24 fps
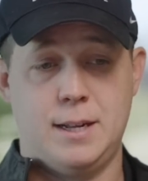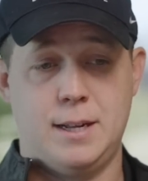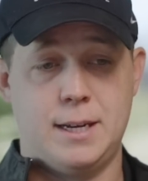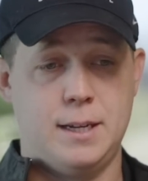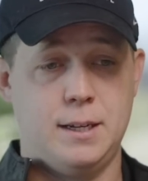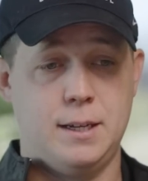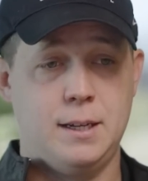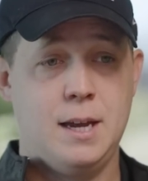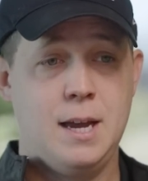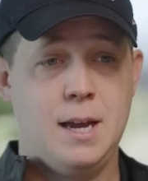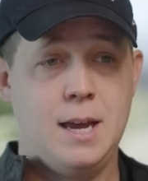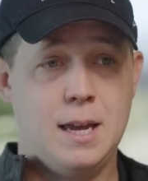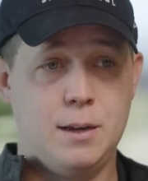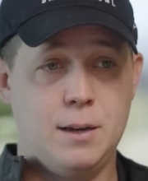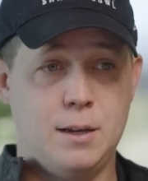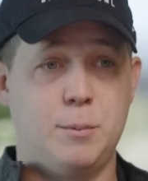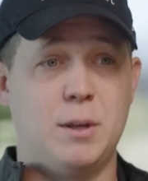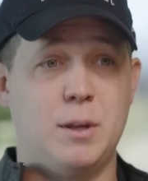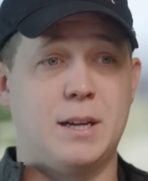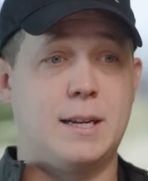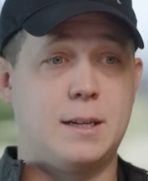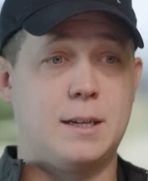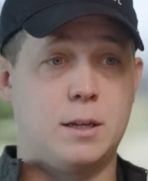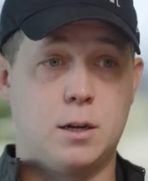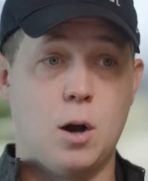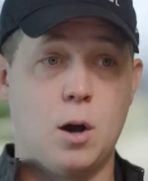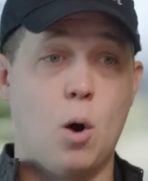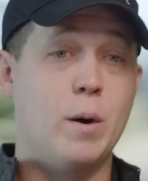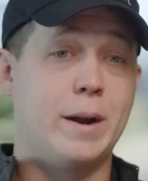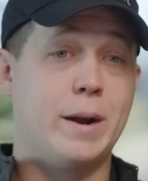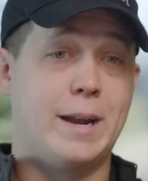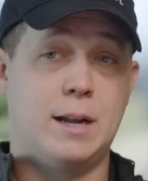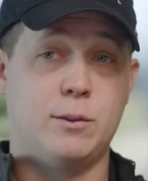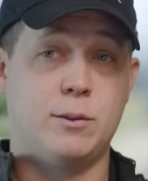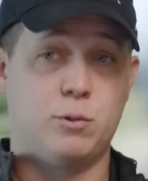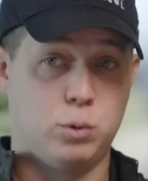that he's able to
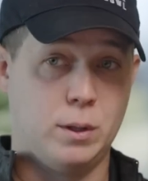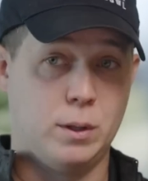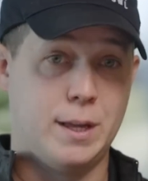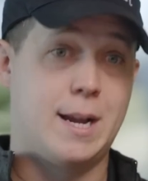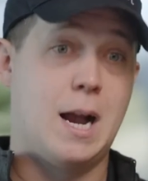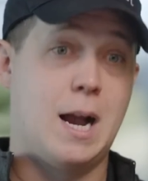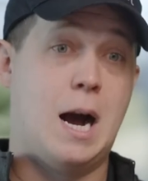go against really